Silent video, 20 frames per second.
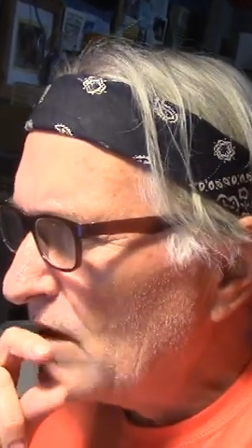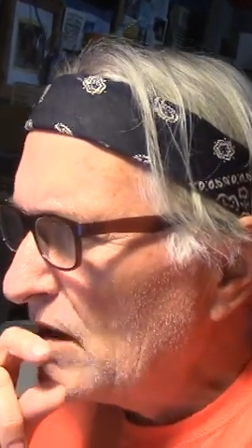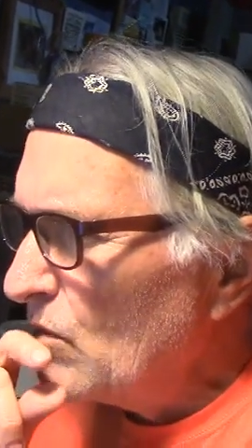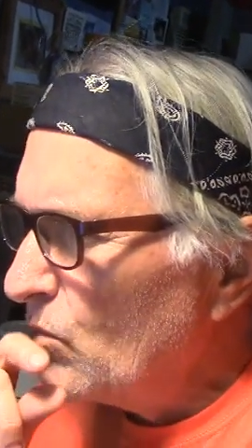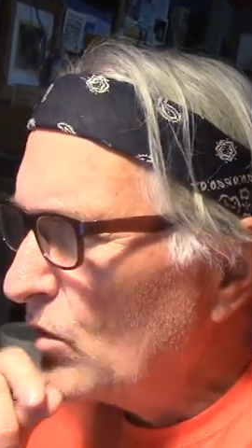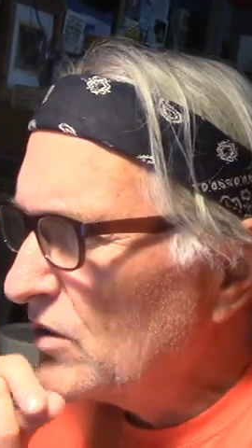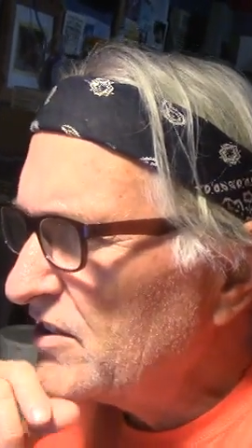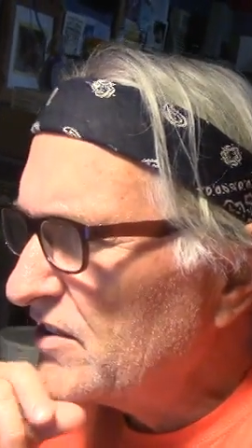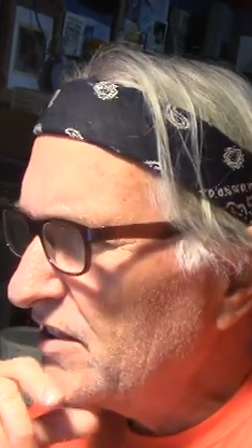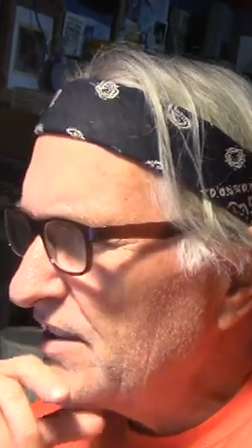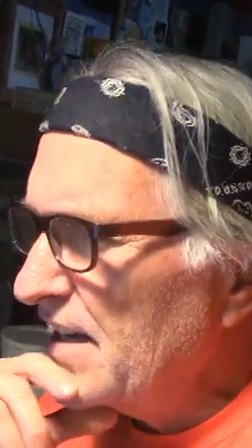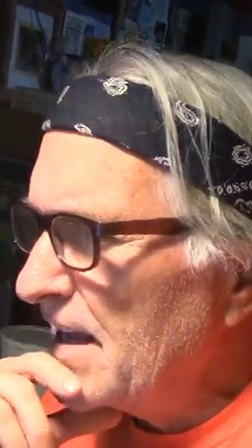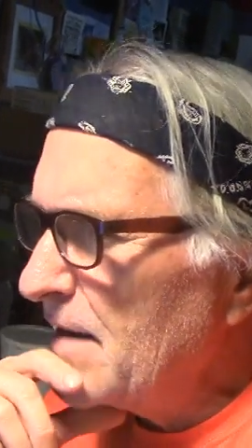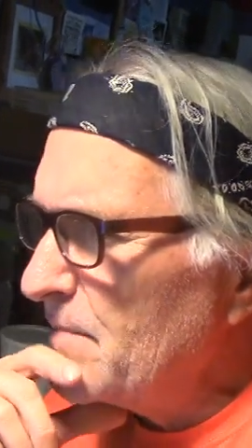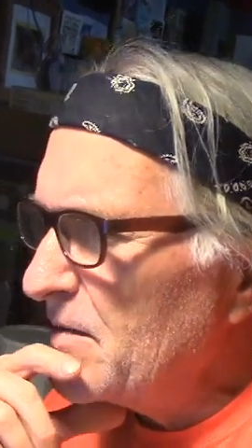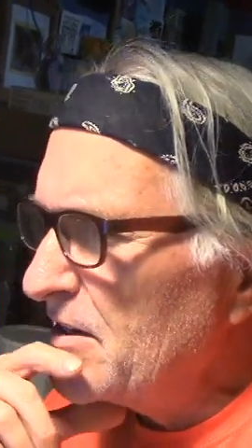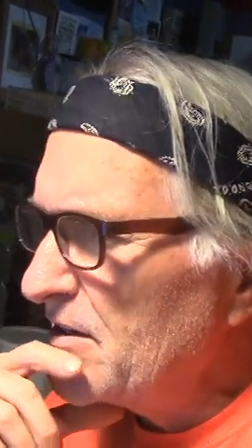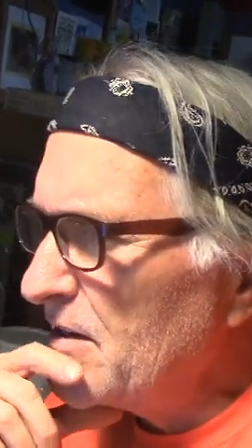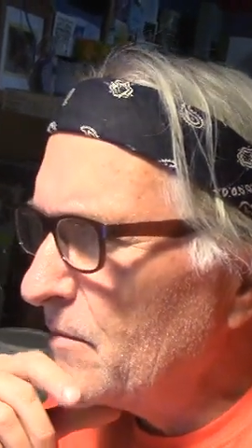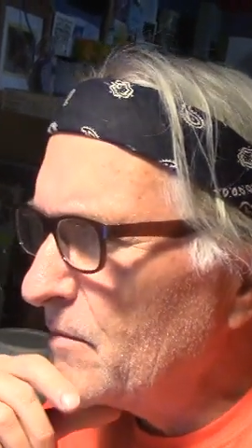what's the name
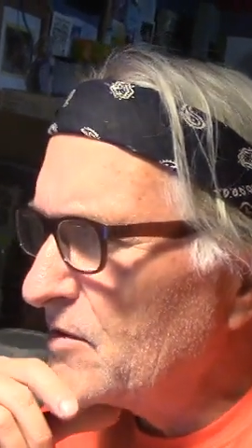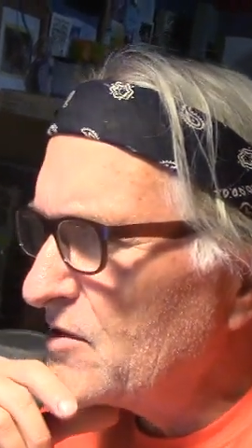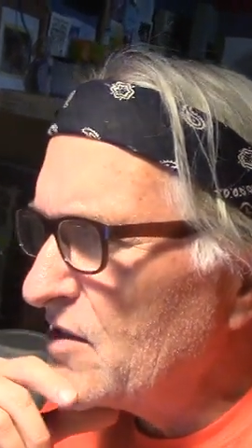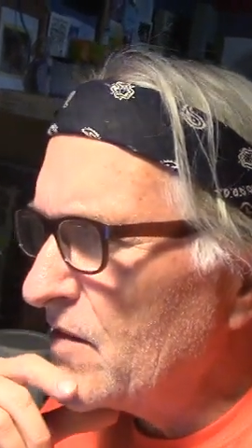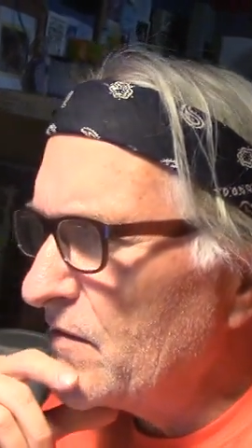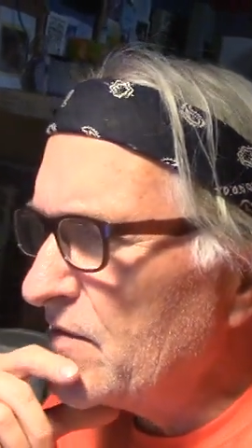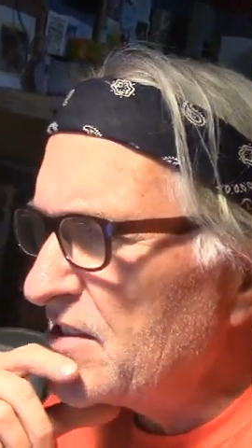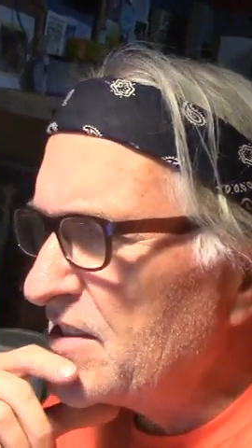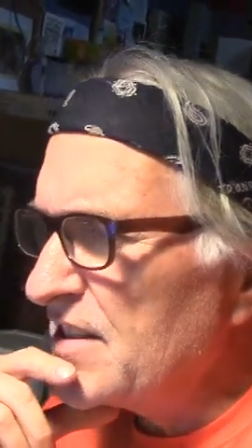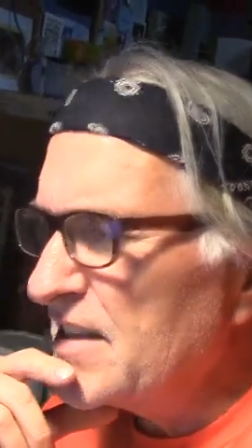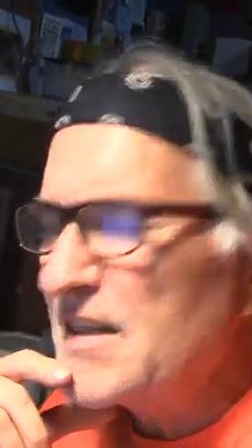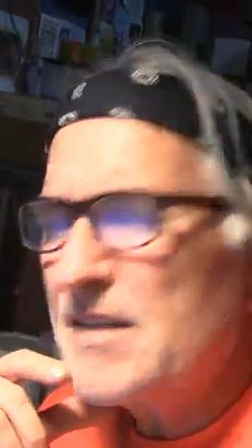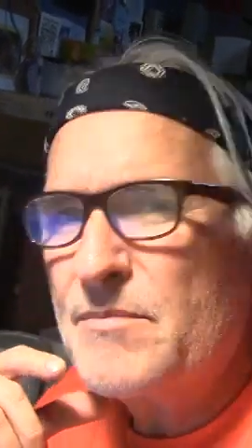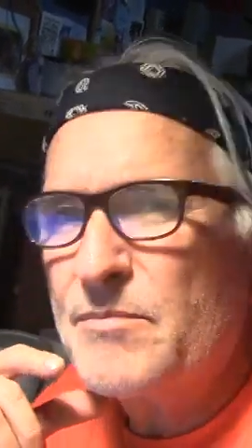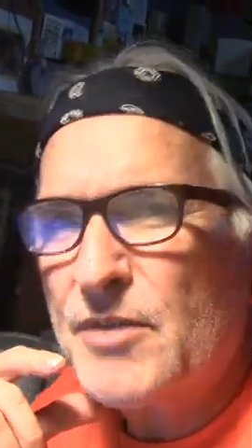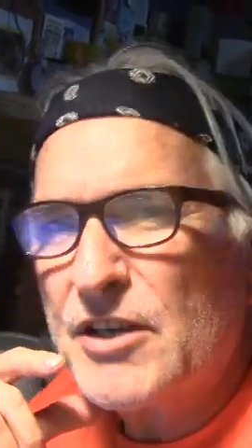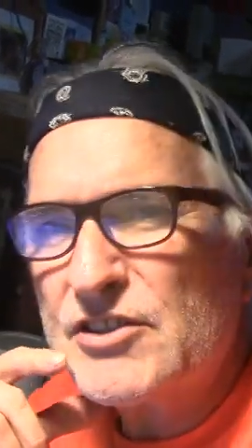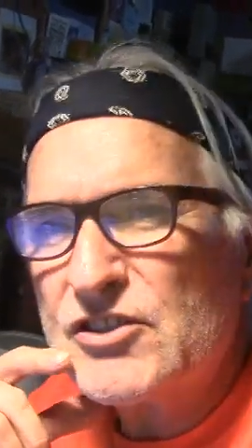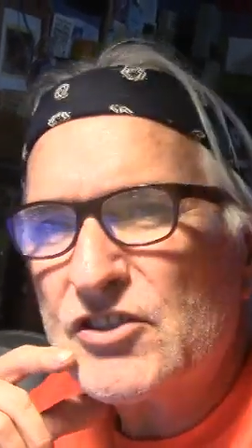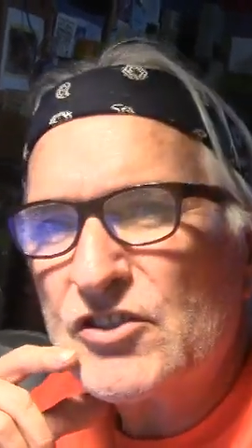and numbers of the skinny
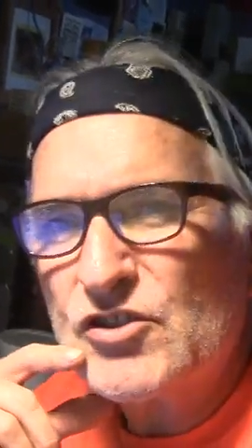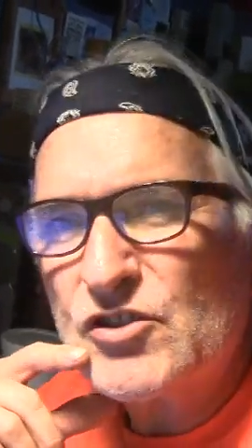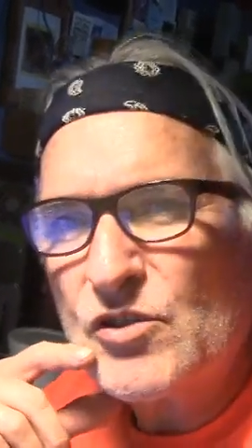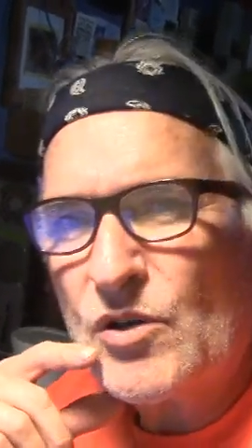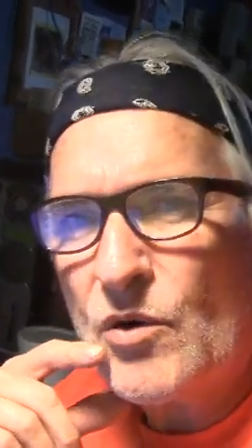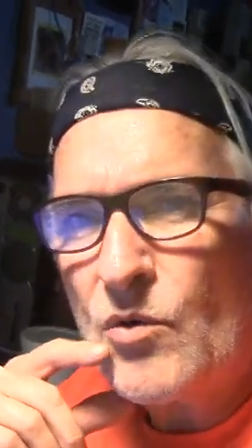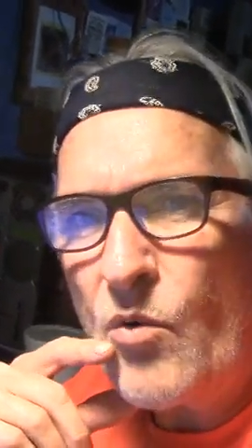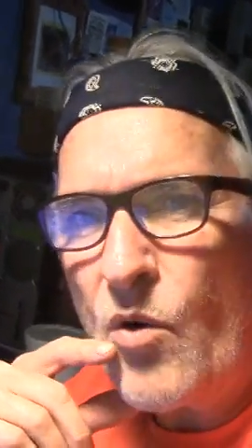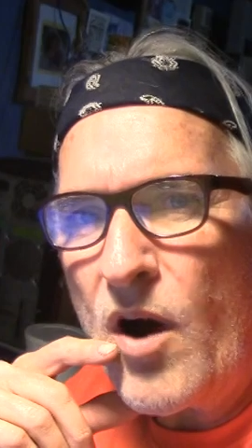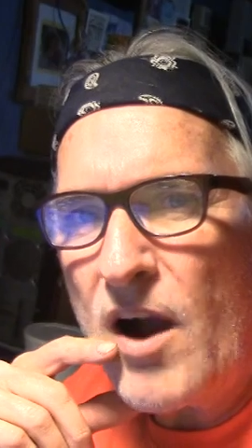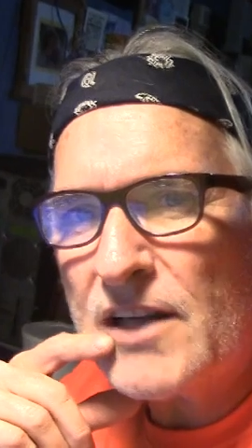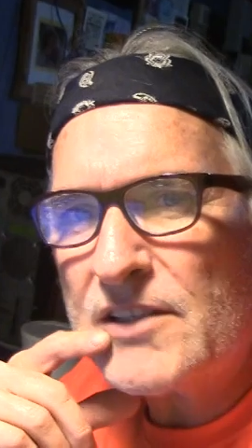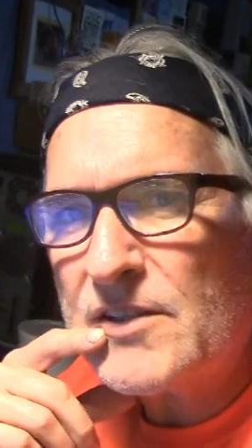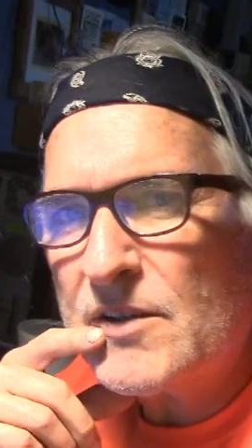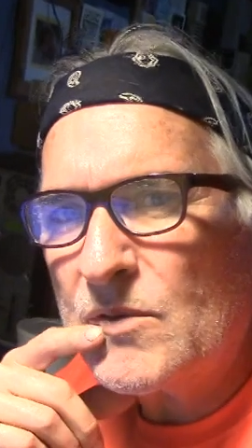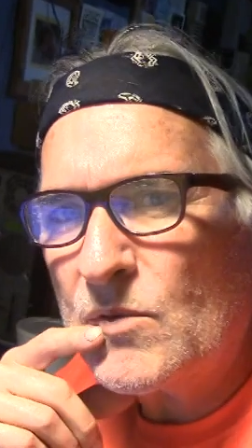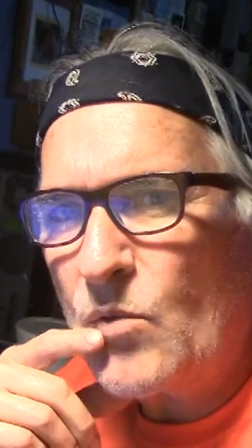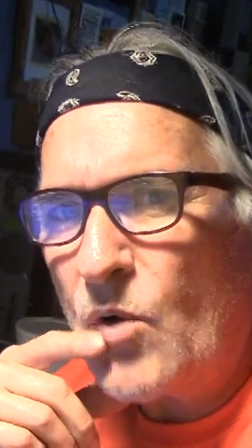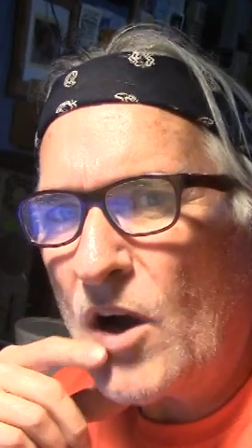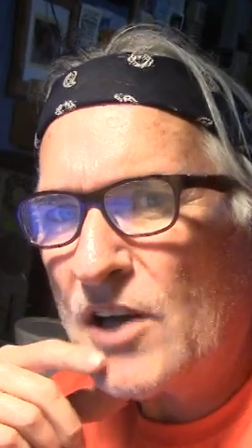brushes you are
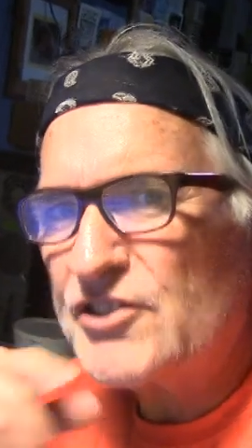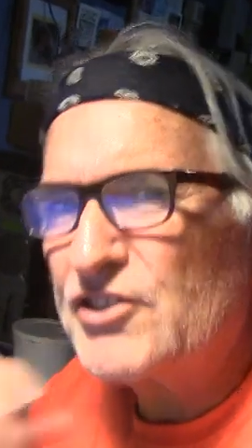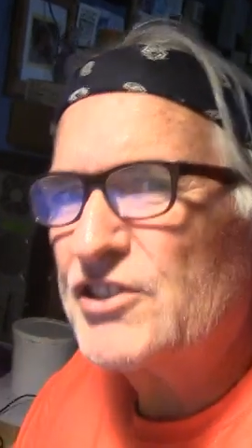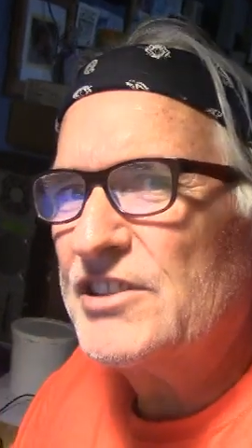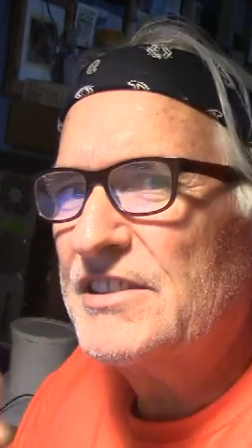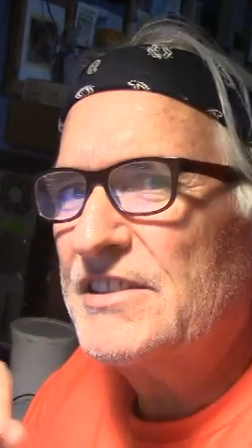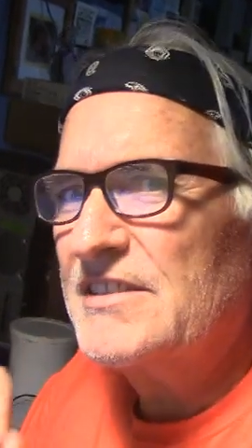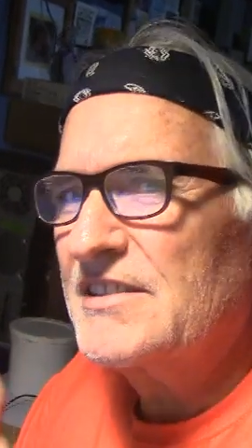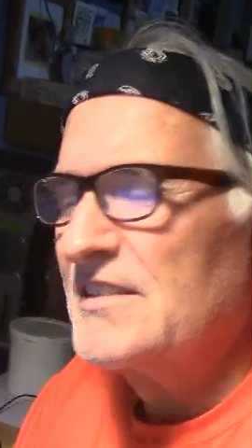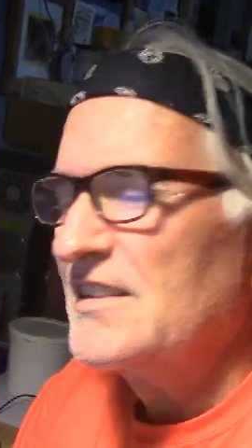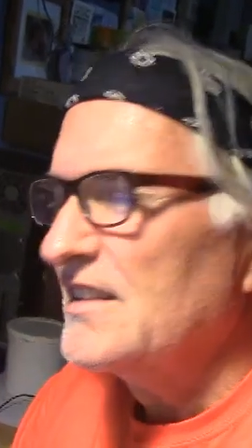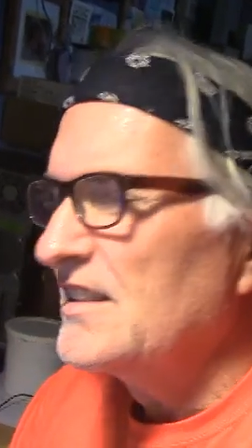washing.